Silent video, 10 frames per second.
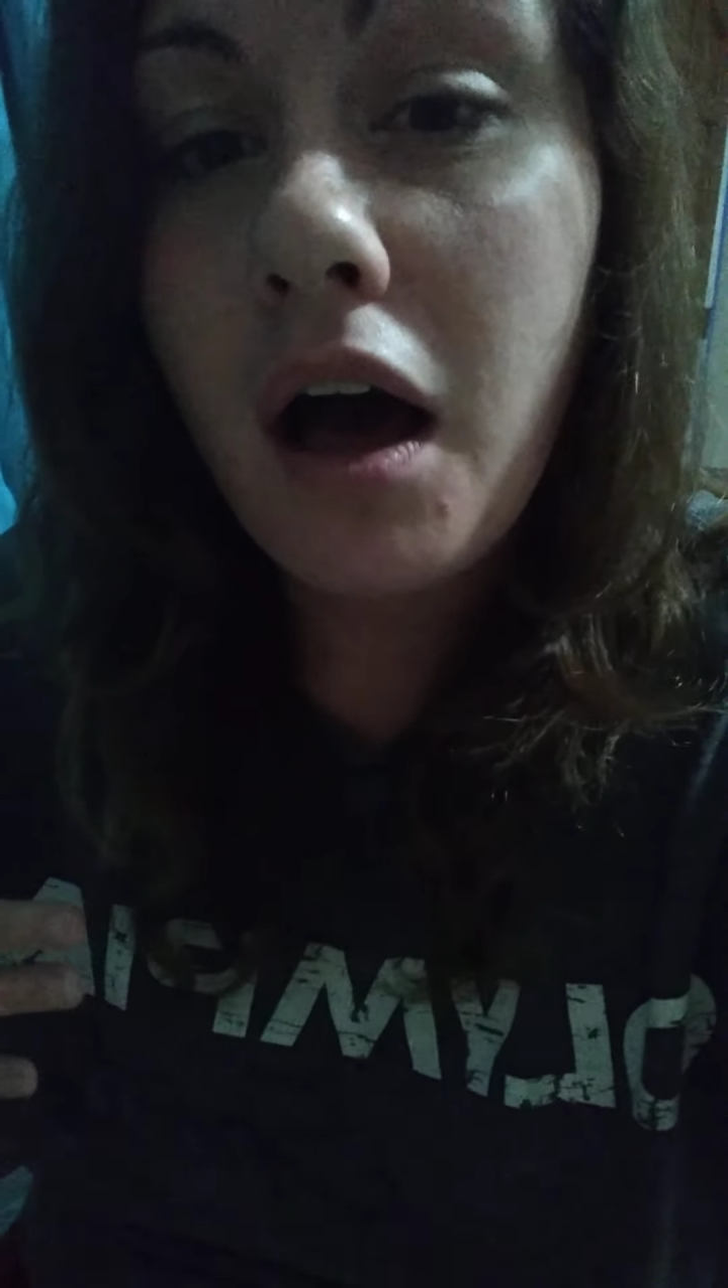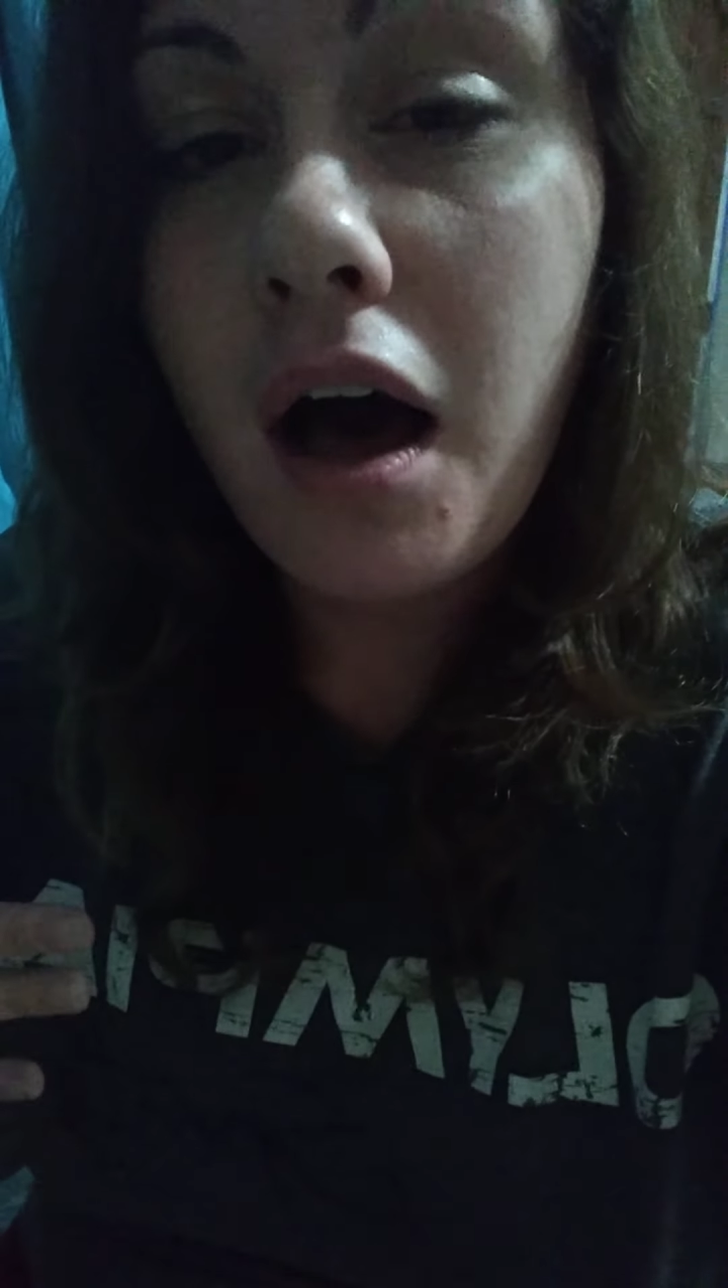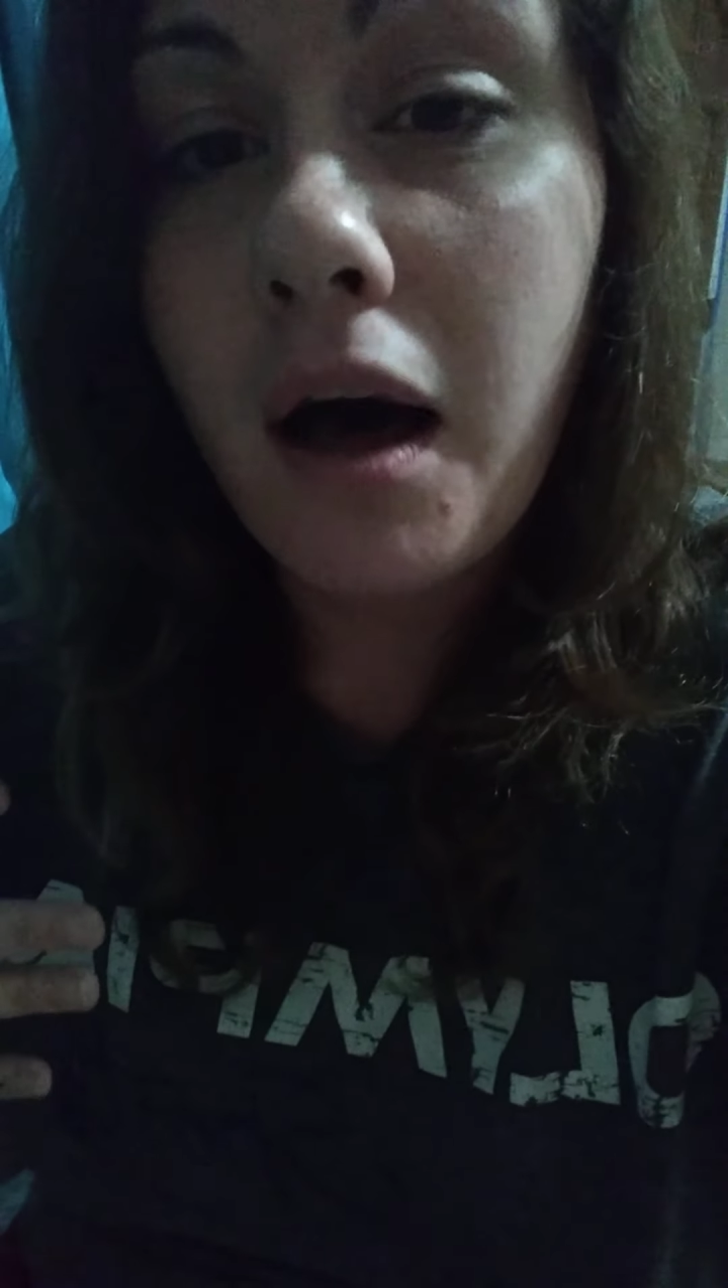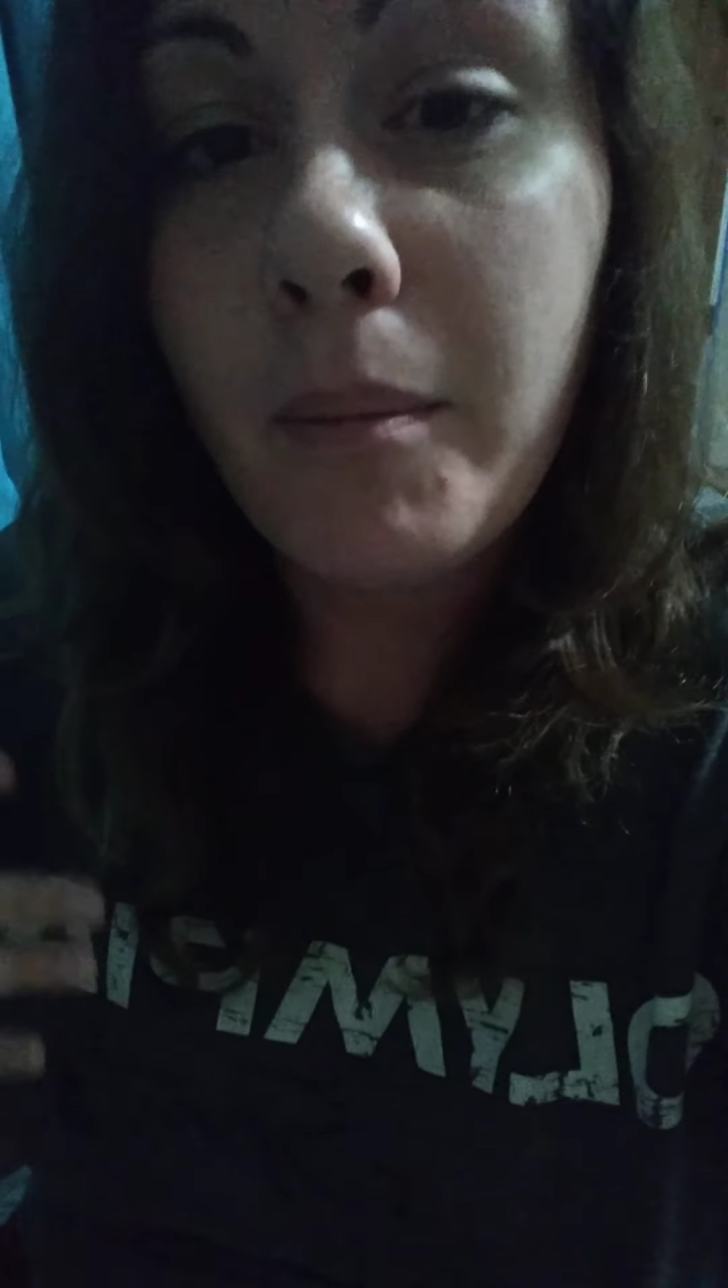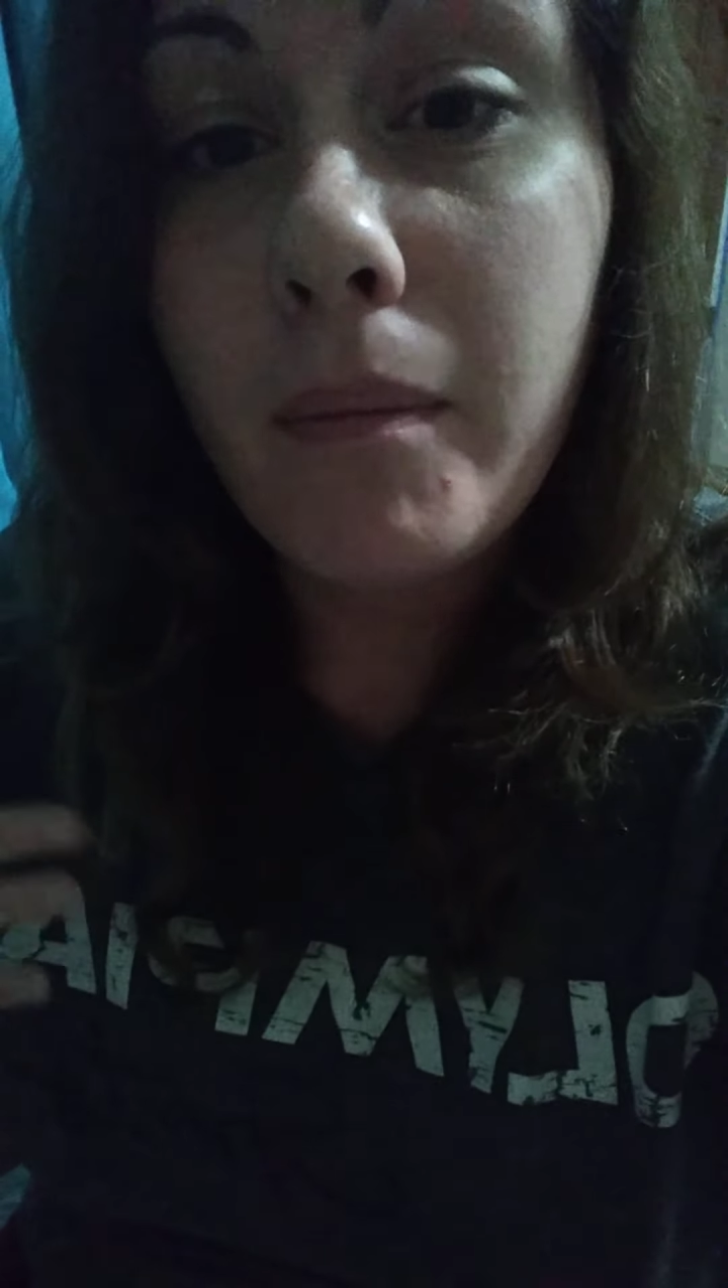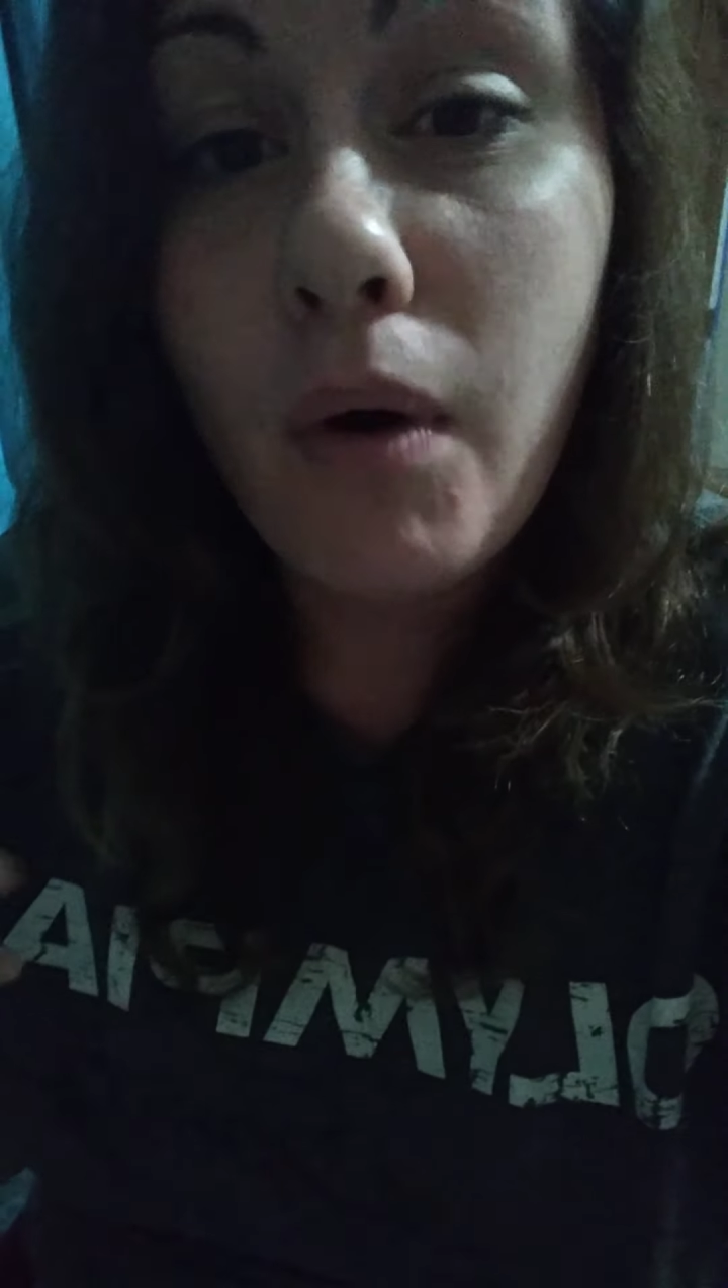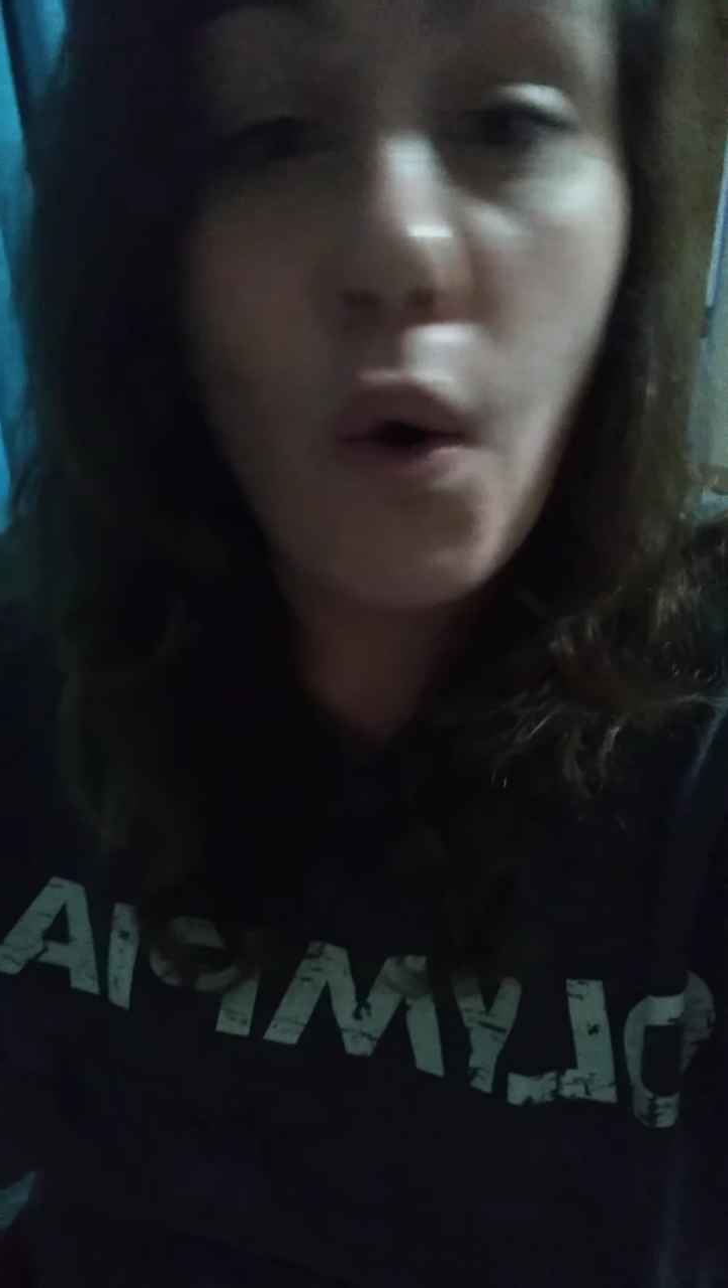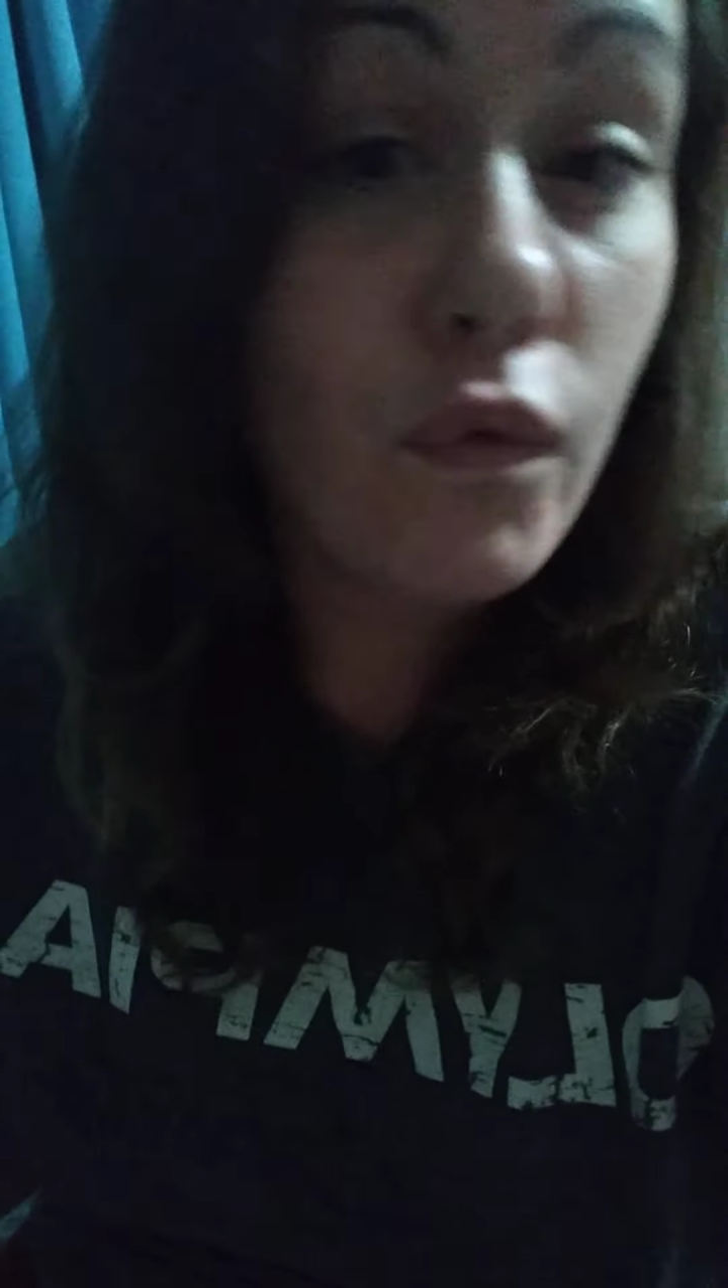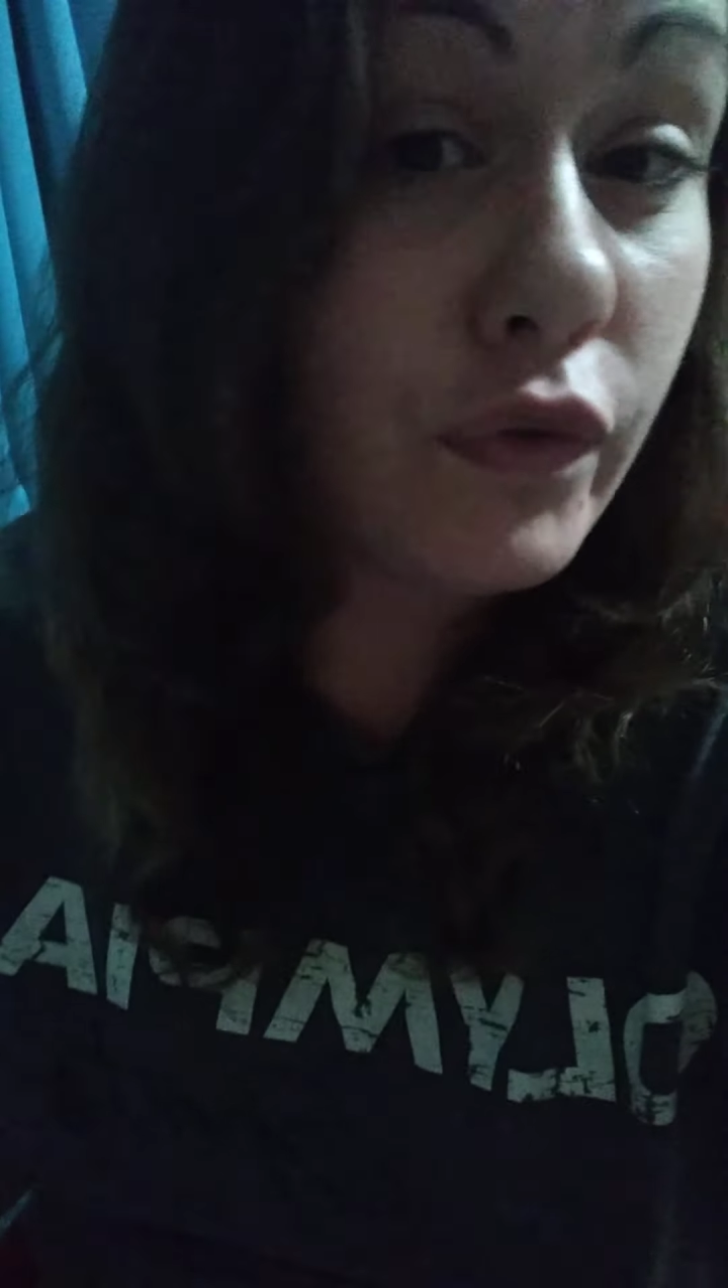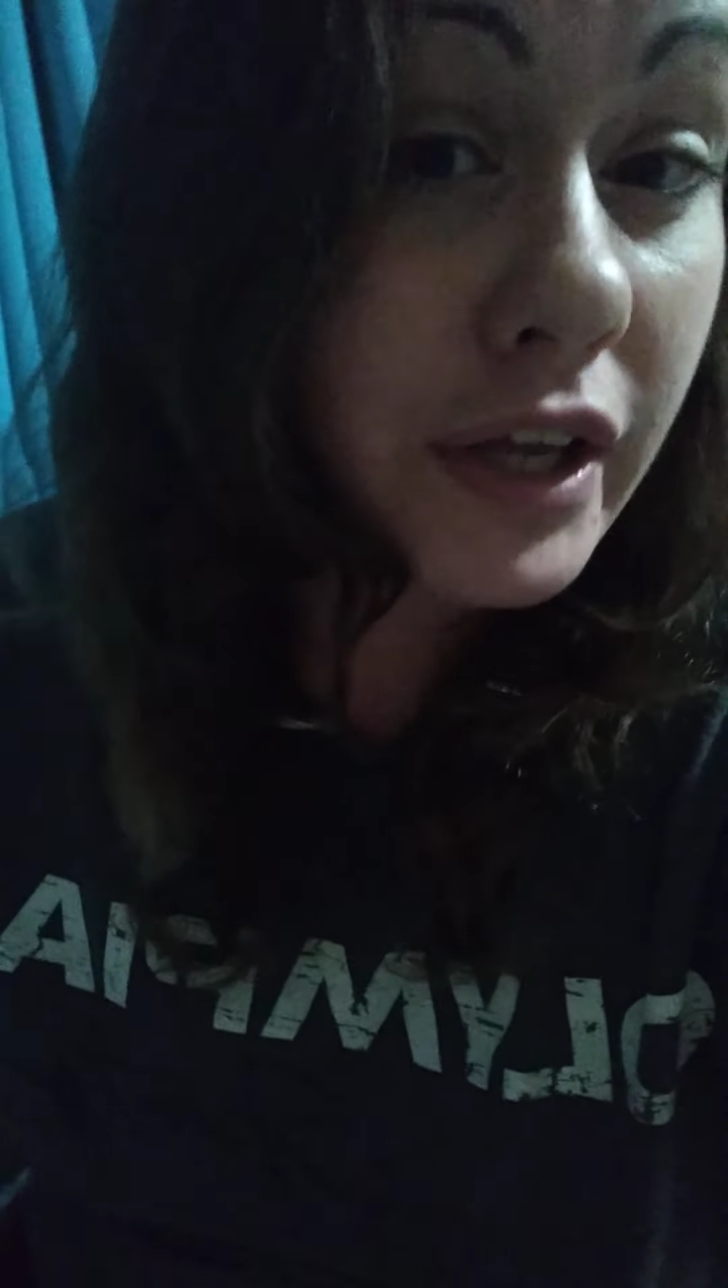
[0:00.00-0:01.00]
Um,
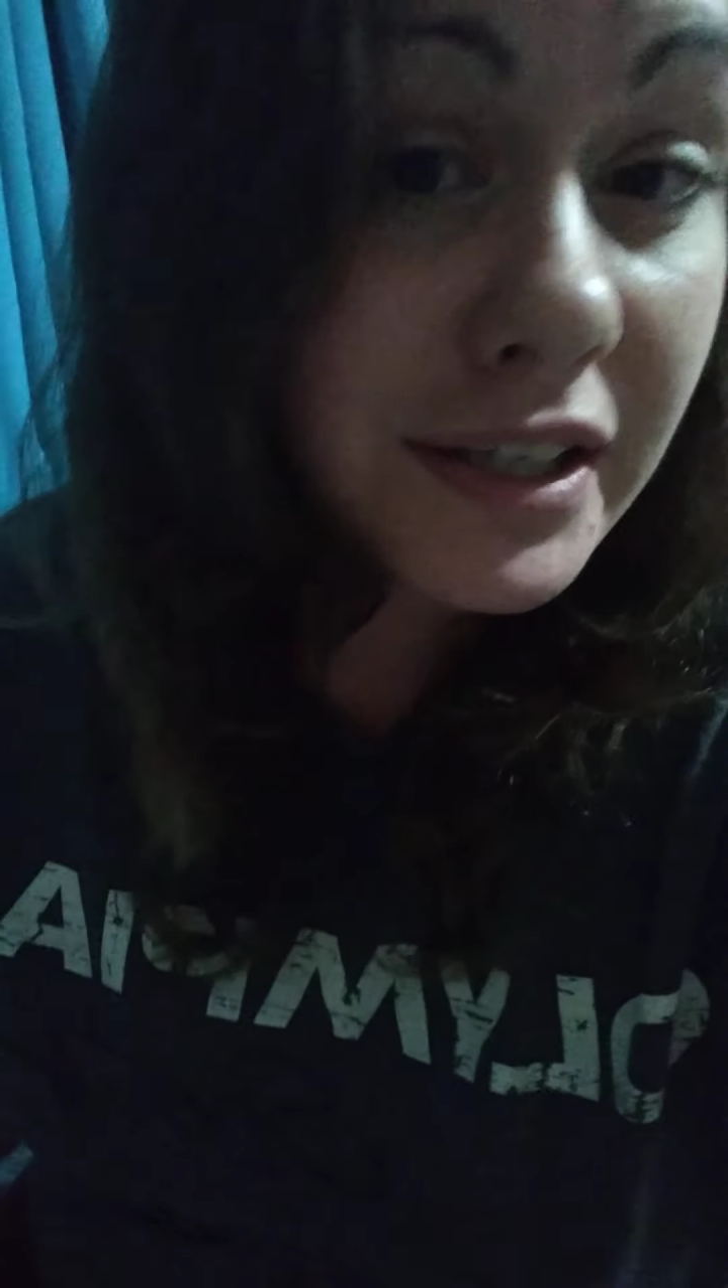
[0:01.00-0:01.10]
hopefully